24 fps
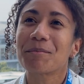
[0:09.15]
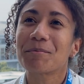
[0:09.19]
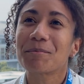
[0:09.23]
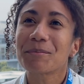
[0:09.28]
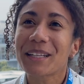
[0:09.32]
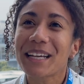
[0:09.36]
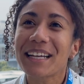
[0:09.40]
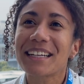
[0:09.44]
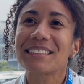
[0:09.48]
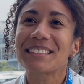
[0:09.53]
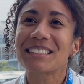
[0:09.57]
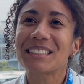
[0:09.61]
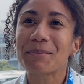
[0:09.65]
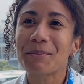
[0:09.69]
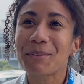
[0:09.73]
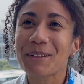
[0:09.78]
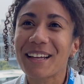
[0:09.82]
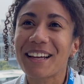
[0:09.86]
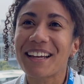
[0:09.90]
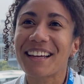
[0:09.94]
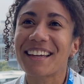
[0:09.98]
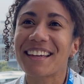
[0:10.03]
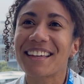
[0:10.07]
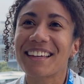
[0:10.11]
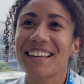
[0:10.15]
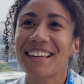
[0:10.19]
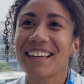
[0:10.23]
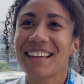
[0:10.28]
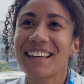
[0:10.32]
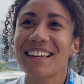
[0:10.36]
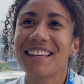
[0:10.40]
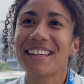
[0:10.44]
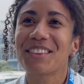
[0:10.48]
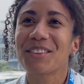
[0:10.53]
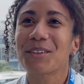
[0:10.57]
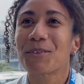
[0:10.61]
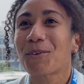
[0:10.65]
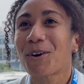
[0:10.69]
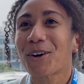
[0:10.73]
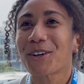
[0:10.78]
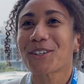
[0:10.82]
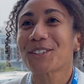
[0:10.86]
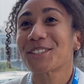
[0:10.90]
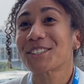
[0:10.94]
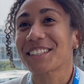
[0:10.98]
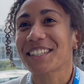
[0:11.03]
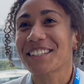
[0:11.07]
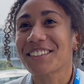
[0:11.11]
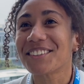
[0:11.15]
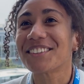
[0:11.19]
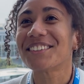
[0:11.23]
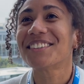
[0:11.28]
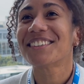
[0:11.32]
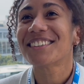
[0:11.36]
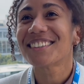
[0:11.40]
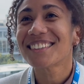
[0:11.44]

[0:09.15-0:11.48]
plants play in the water cycle.